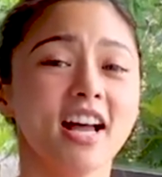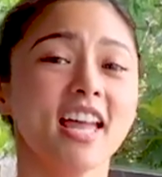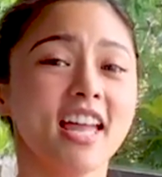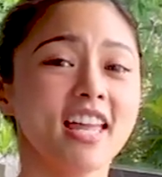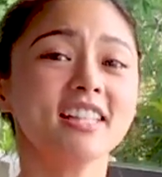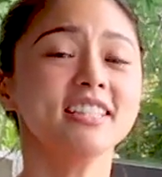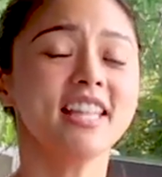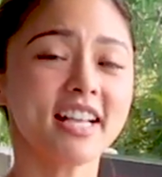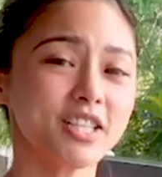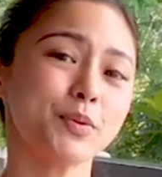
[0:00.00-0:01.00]
And
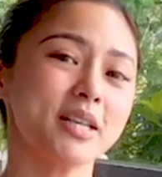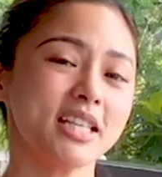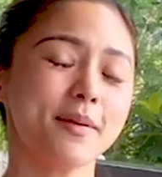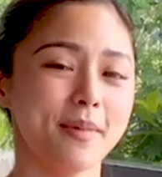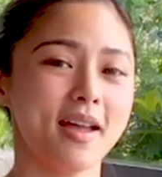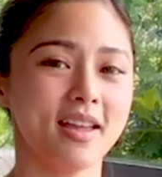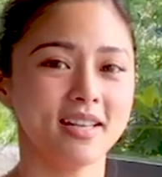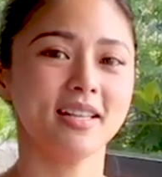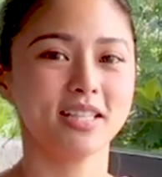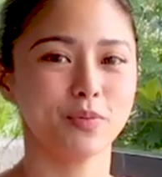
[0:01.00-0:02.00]
next week
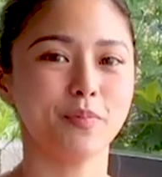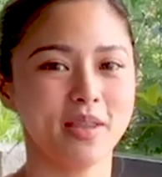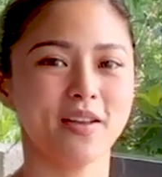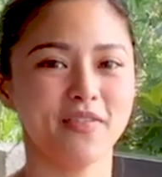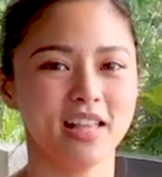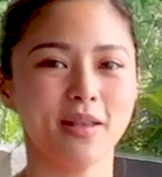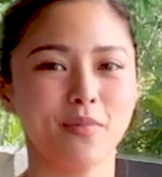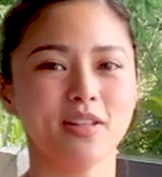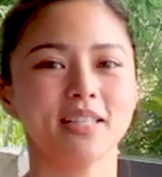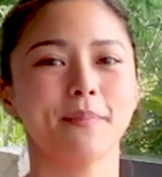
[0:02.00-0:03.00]
naman, this will be
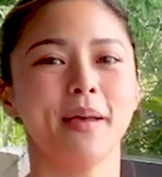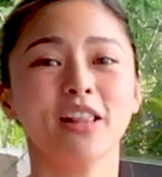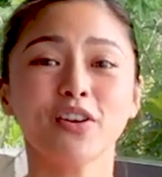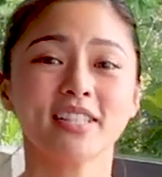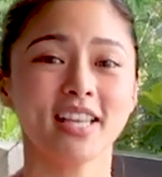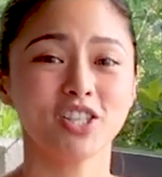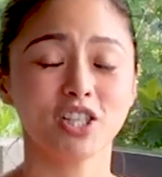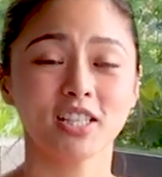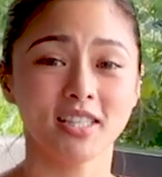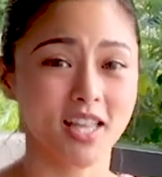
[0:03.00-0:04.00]
available sa belo
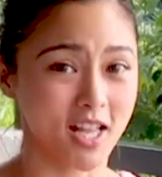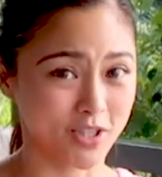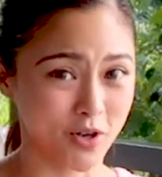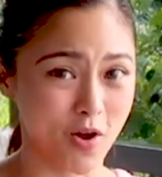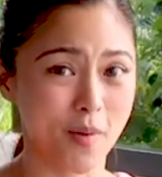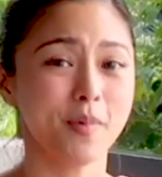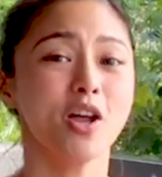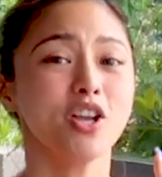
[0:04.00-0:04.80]
essentials dot com,